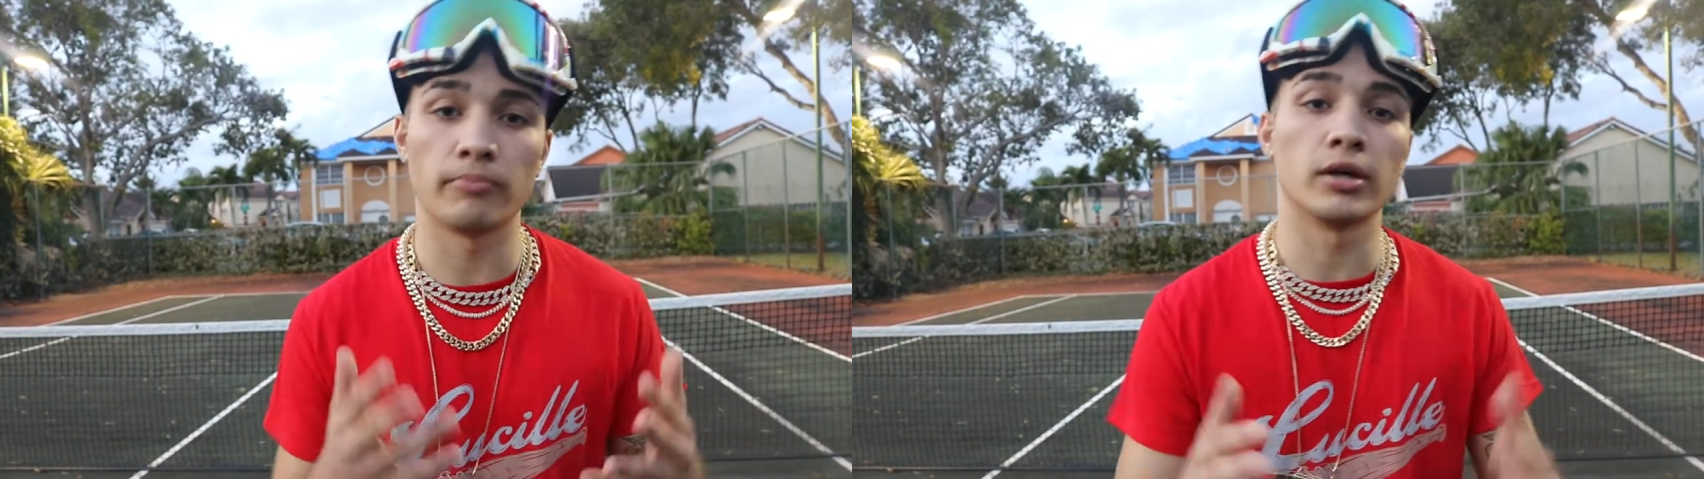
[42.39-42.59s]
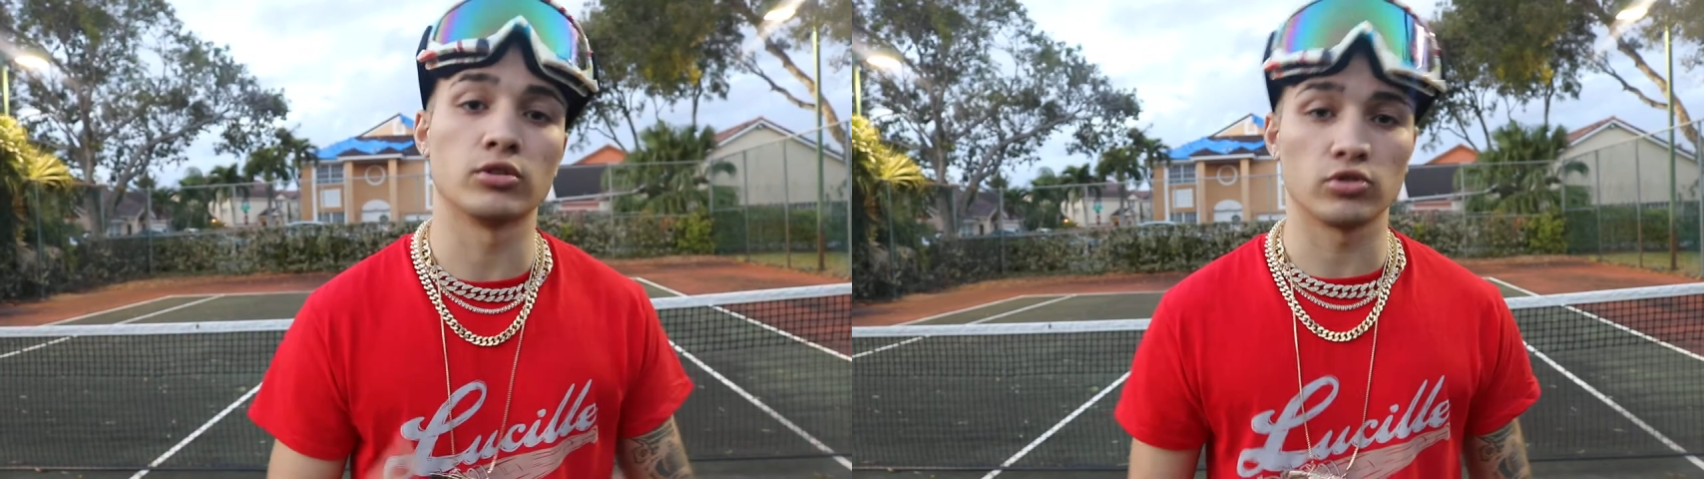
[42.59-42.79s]

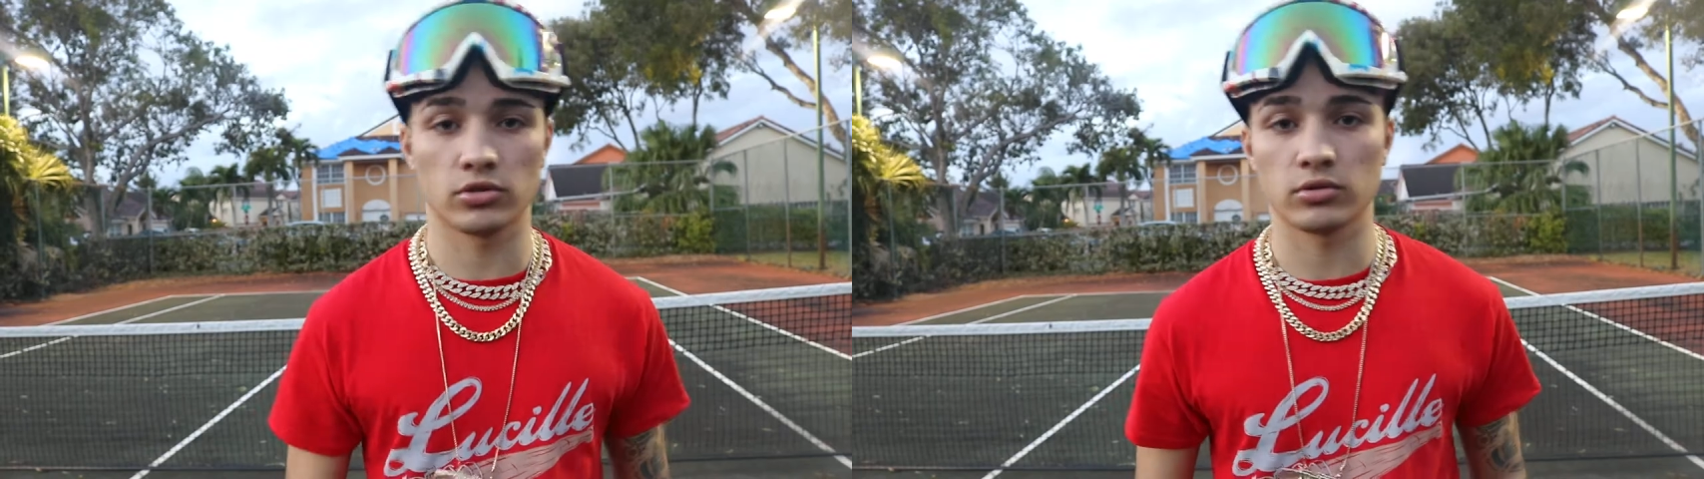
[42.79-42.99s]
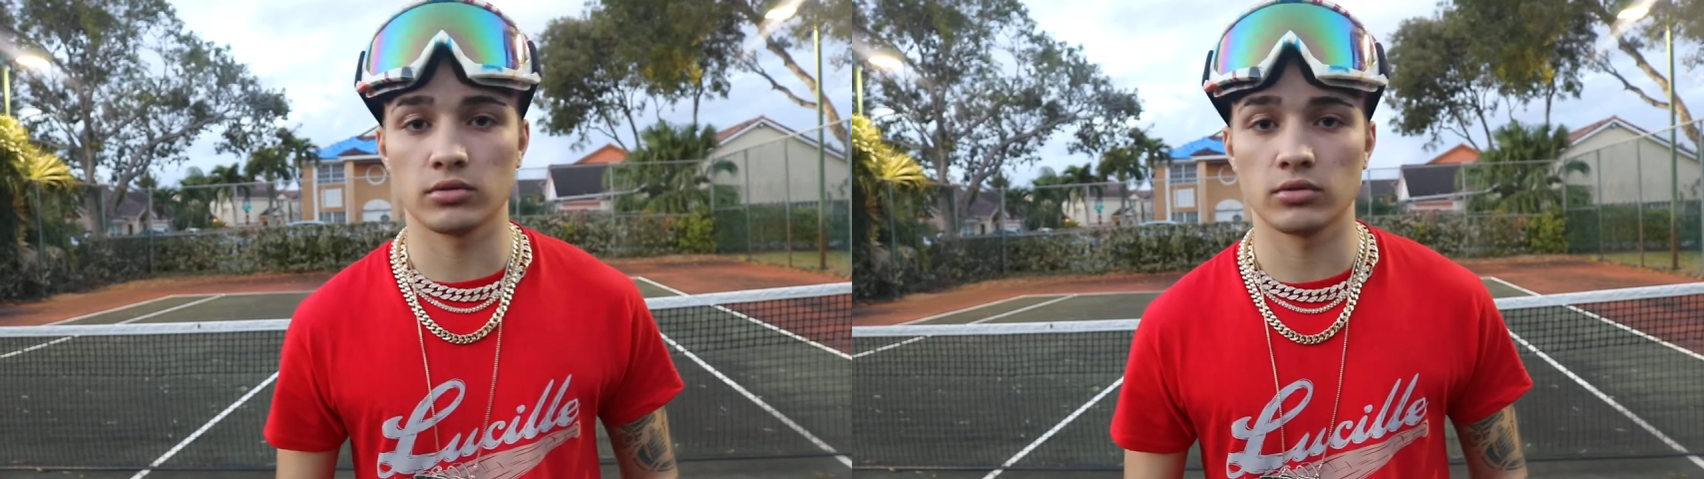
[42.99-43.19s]
bunch.
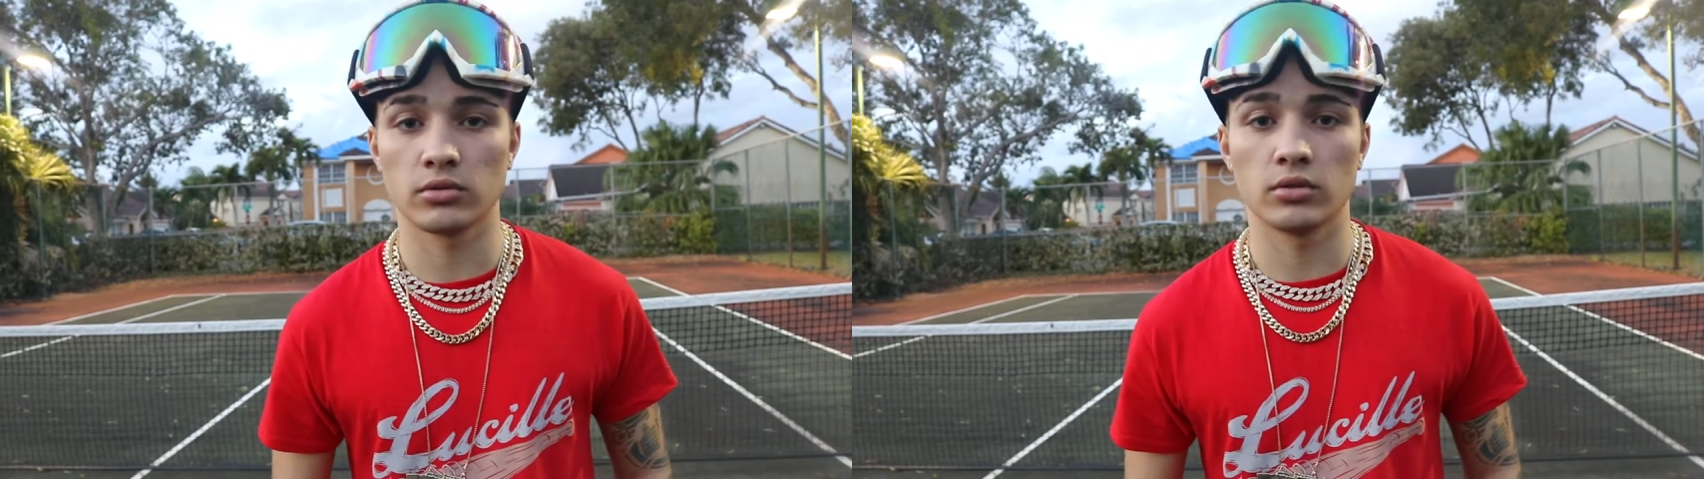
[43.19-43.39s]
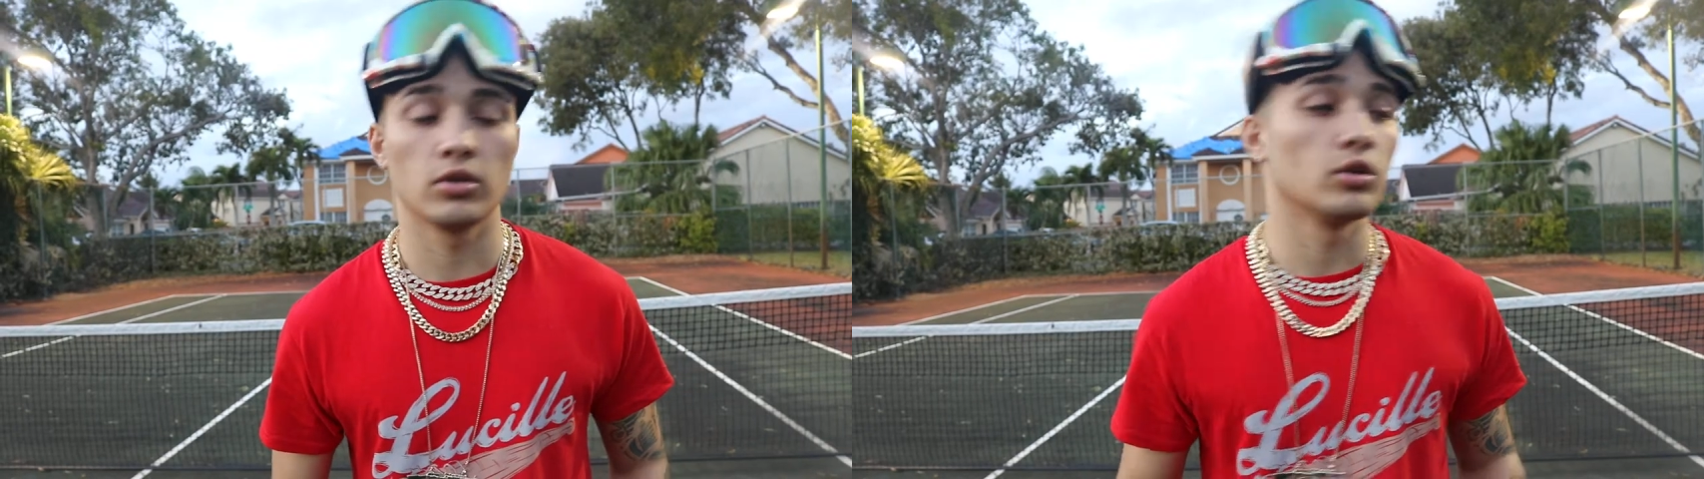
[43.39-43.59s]

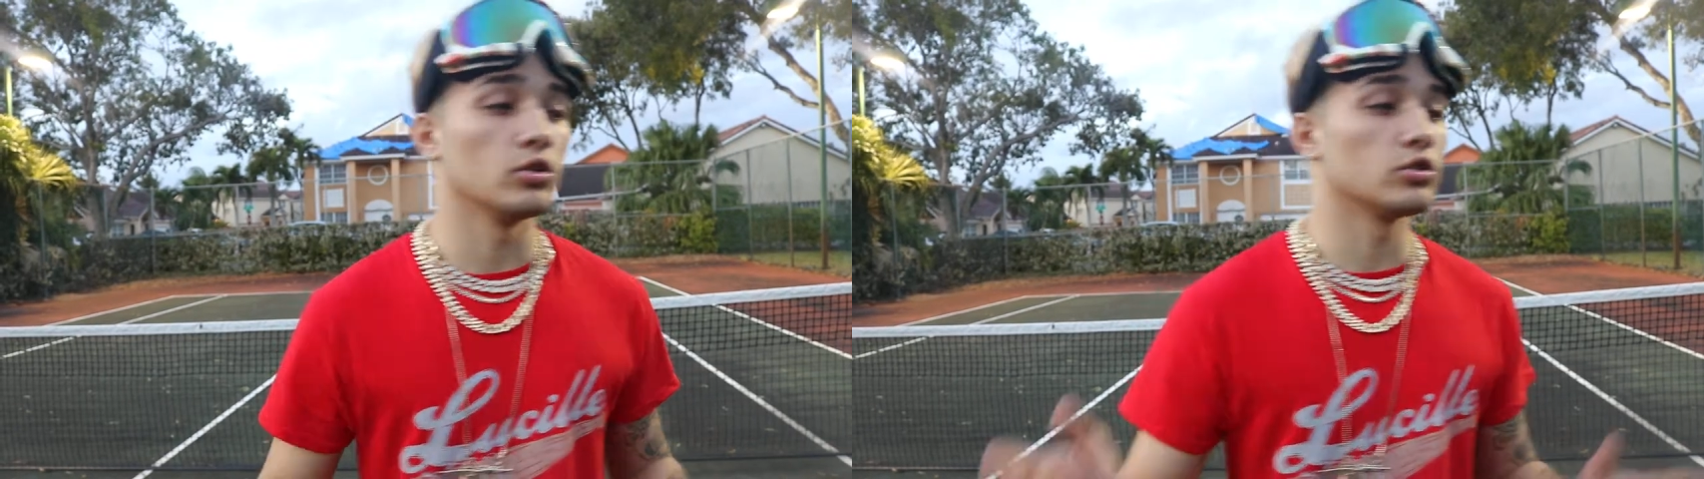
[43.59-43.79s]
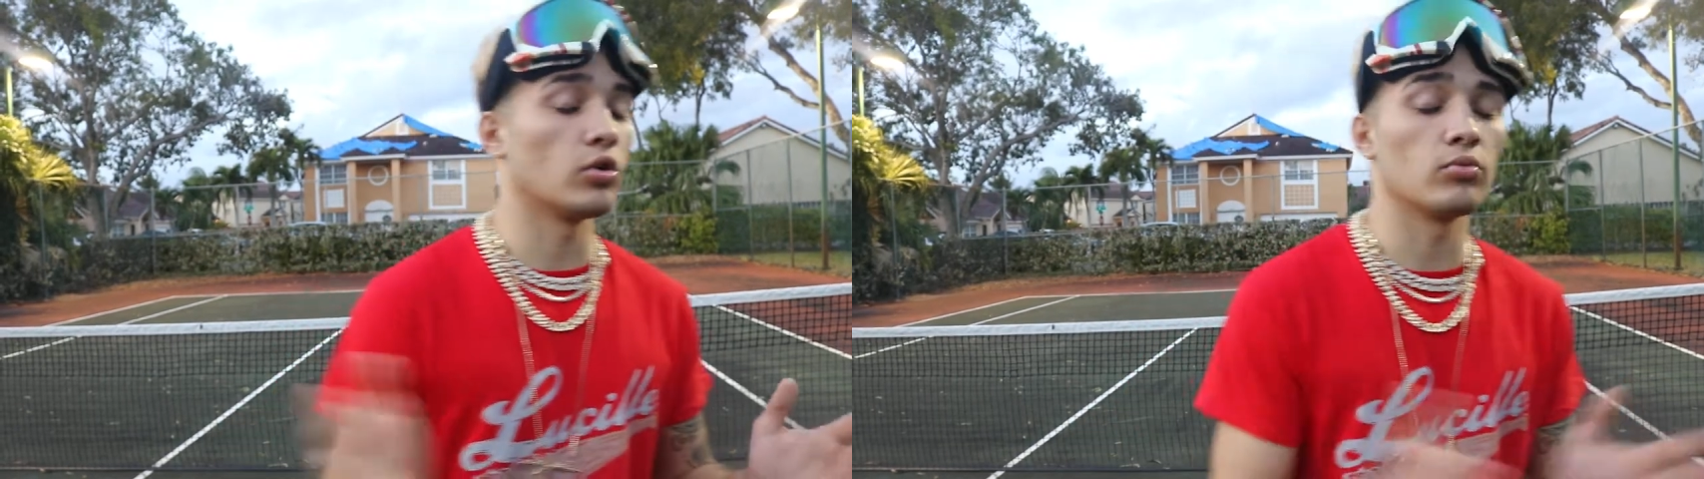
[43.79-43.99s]

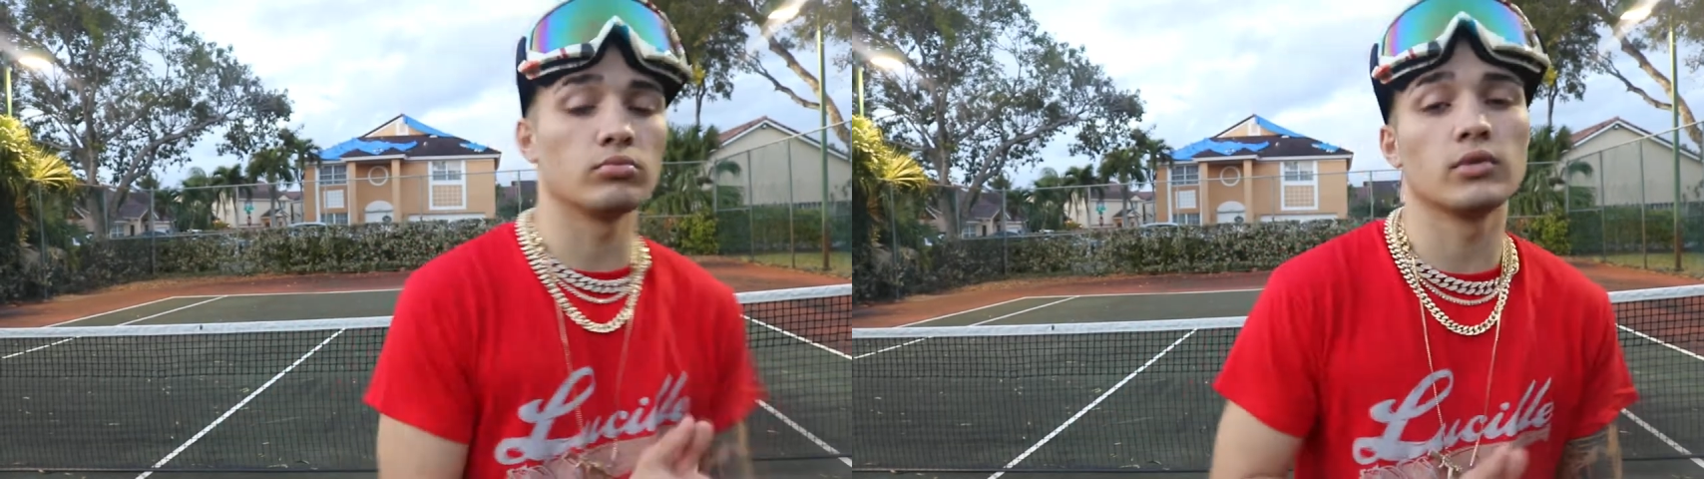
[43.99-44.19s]
So,